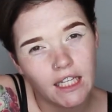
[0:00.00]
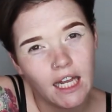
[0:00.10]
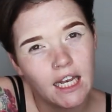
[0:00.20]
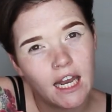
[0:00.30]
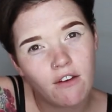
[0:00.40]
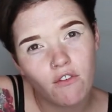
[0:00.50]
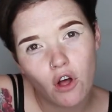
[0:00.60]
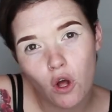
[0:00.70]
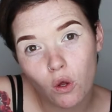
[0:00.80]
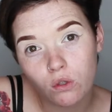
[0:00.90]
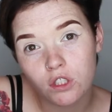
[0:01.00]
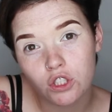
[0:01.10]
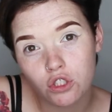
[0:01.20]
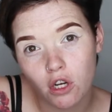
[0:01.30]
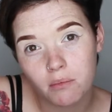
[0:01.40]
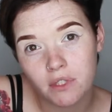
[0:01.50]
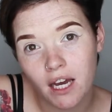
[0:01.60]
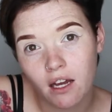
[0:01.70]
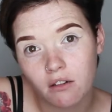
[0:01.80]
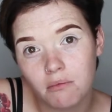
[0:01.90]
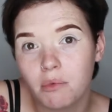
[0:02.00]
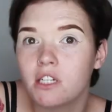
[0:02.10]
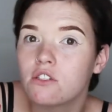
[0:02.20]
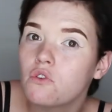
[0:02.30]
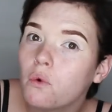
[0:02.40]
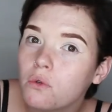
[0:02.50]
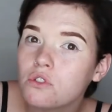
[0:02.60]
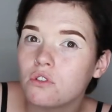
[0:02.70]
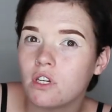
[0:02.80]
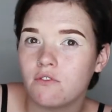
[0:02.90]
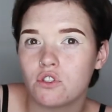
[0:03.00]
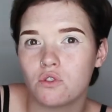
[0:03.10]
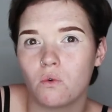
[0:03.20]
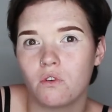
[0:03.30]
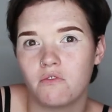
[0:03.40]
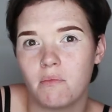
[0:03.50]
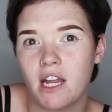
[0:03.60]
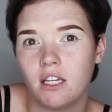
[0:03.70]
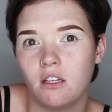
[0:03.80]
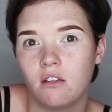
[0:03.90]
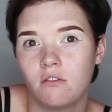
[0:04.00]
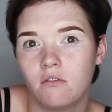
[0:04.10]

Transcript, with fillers: can never hold a job down, but is also never short of money.